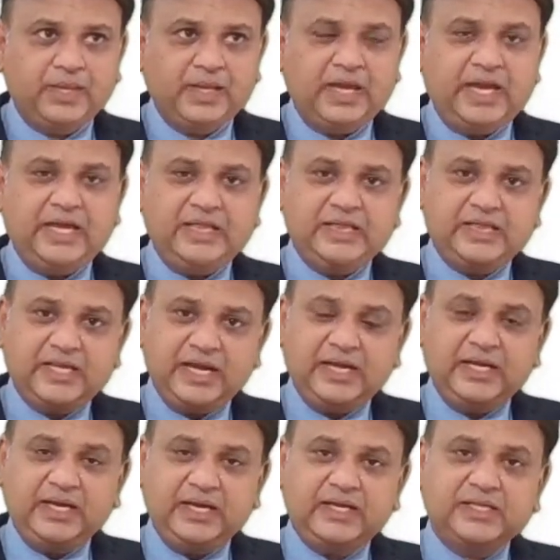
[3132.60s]
And
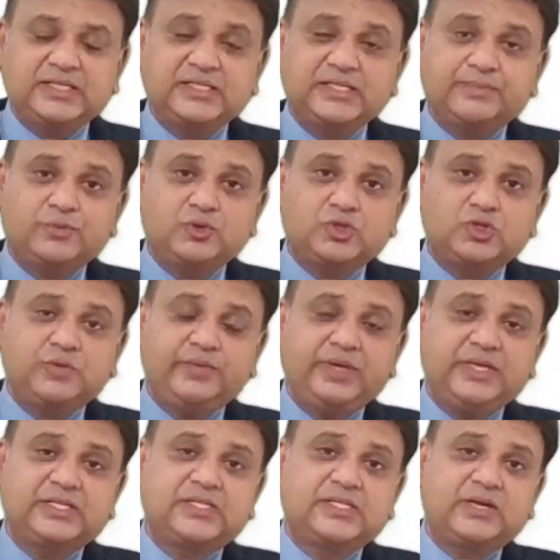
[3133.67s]
then it is supposed to be
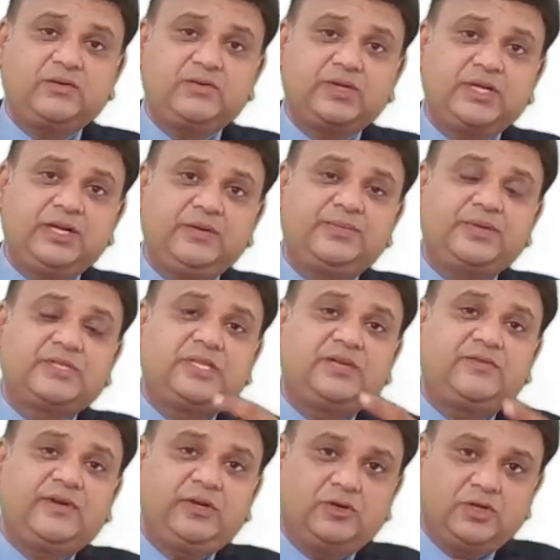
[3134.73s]
discounted in present
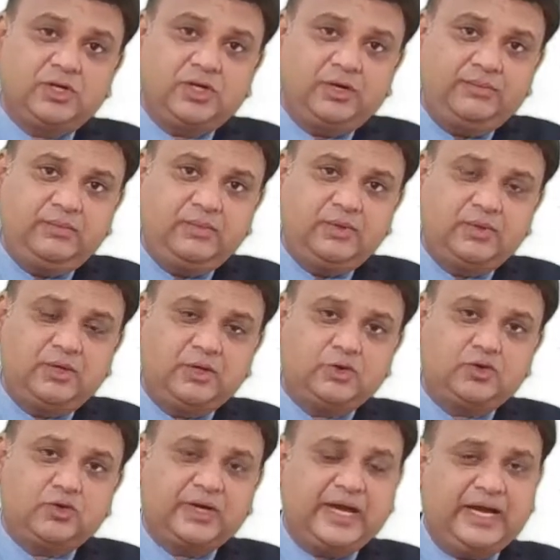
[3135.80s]
value term
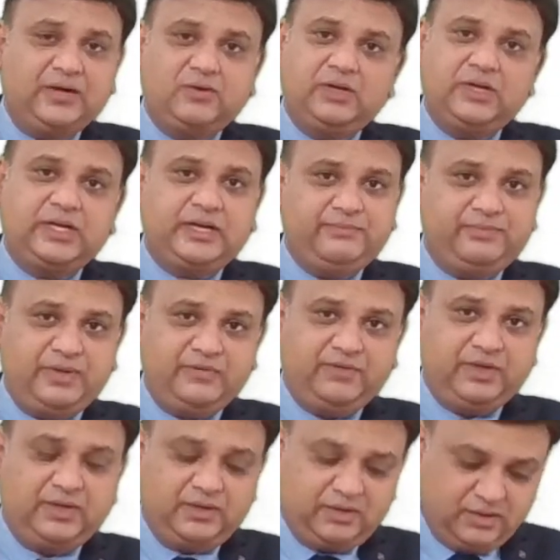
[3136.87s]
to calculate NPV.
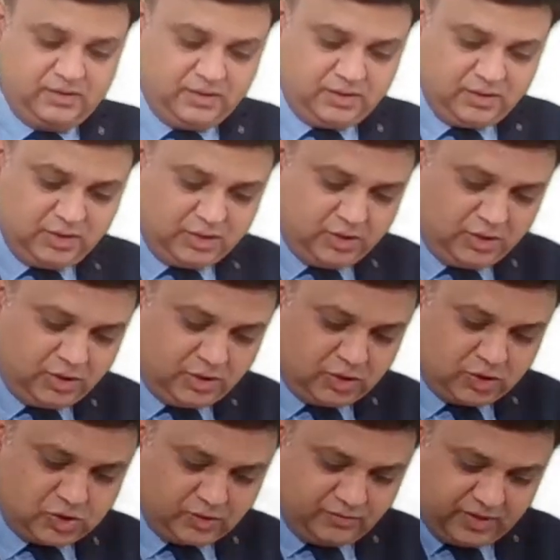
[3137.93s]

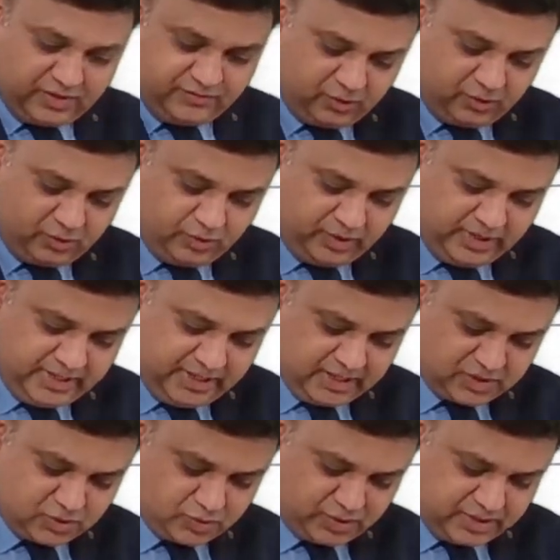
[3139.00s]
So what we are doing, dear
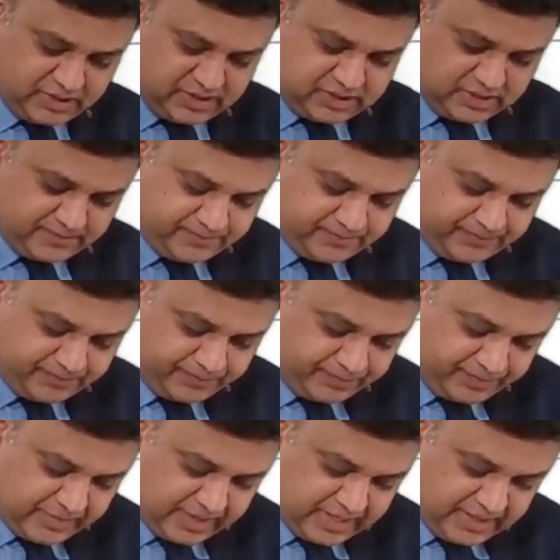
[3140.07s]
students,
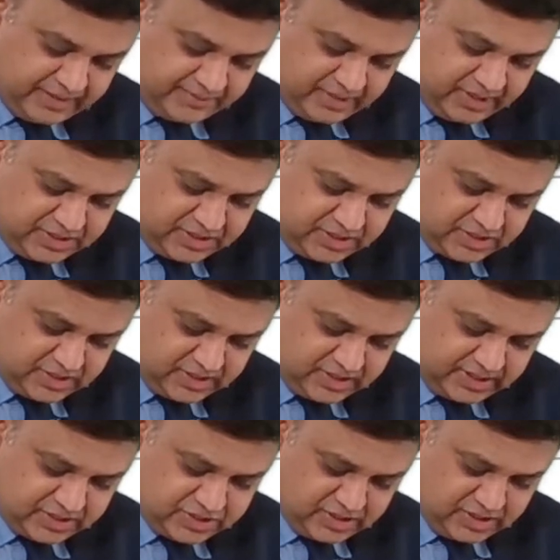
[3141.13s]
depreciation
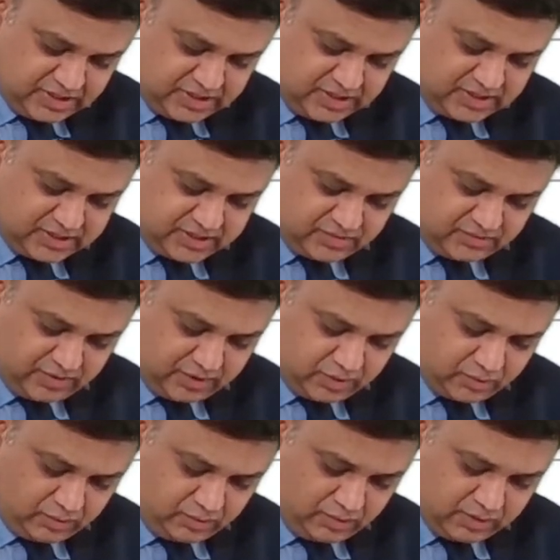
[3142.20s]
tax shelter is equal
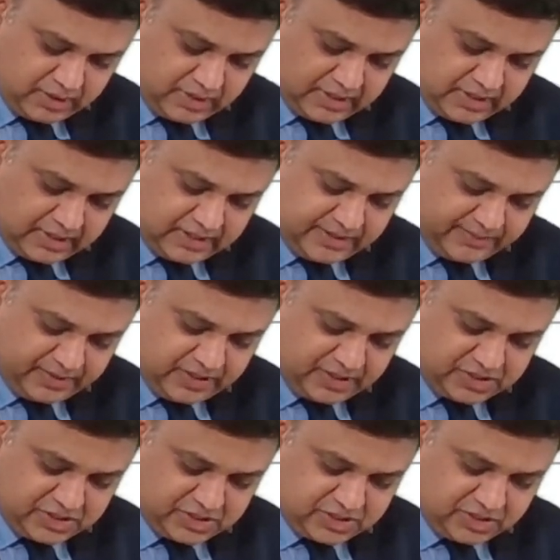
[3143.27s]
to
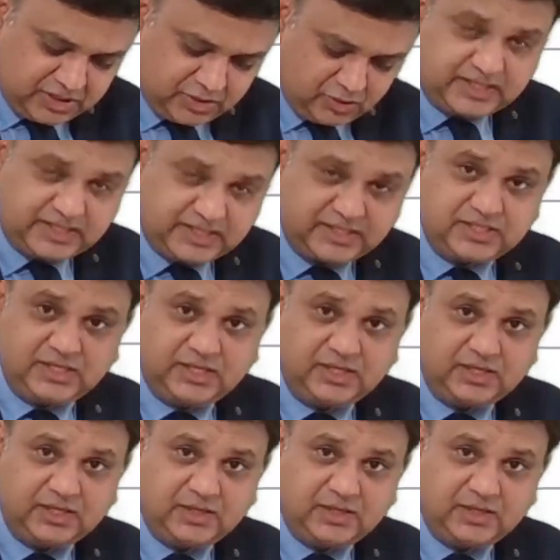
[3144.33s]
depreciation into tax rate.